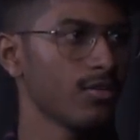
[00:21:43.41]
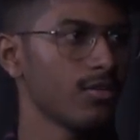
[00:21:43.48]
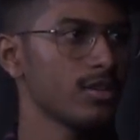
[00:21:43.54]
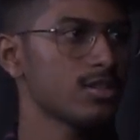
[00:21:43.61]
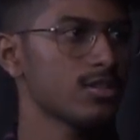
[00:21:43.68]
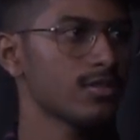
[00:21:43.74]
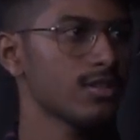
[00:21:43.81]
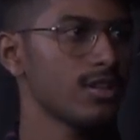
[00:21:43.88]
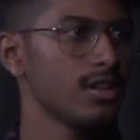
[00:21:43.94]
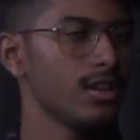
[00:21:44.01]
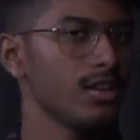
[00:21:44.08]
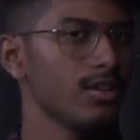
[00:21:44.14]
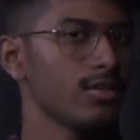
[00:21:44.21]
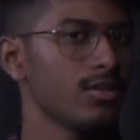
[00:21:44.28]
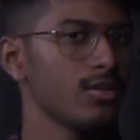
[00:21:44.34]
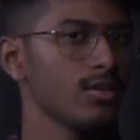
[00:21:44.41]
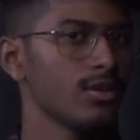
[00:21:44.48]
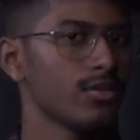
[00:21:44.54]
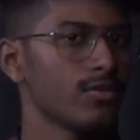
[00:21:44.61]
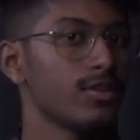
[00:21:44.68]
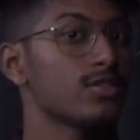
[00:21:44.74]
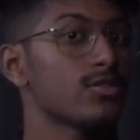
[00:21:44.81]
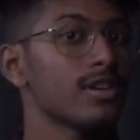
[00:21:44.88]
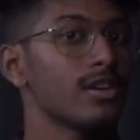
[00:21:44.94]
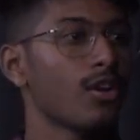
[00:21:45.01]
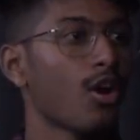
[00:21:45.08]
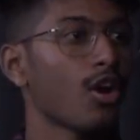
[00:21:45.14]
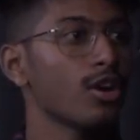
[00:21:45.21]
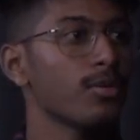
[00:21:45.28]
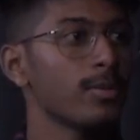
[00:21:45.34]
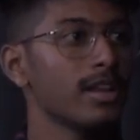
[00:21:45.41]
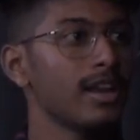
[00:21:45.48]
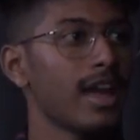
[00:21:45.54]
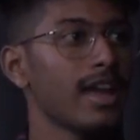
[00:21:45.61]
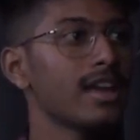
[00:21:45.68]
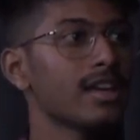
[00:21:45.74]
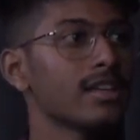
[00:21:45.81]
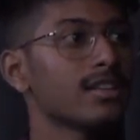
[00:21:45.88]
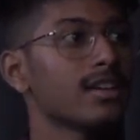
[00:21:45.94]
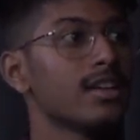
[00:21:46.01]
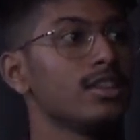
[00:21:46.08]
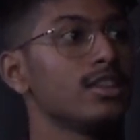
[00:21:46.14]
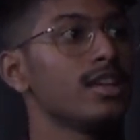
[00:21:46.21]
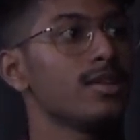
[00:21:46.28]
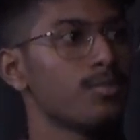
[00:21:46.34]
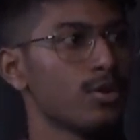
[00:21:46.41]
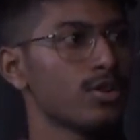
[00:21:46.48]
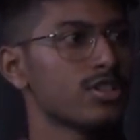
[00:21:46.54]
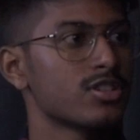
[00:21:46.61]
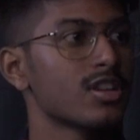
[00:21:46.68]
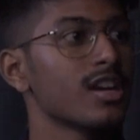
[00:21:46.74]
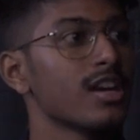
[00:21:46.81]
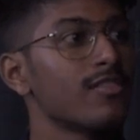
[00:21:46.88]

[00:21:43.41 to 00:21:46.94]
which will not be like the Hindi imposition.